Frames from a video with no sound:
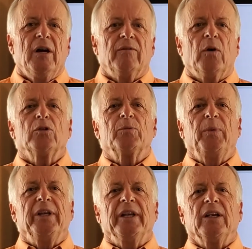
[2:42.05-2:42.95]
vote
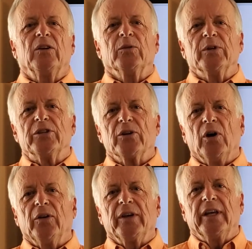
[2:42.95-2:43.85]
splitting could
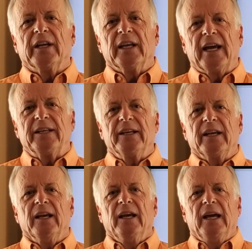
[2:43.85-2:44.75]
result in
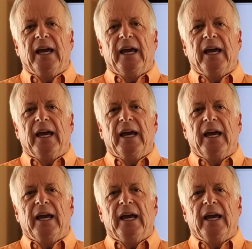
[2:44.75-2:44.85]
electing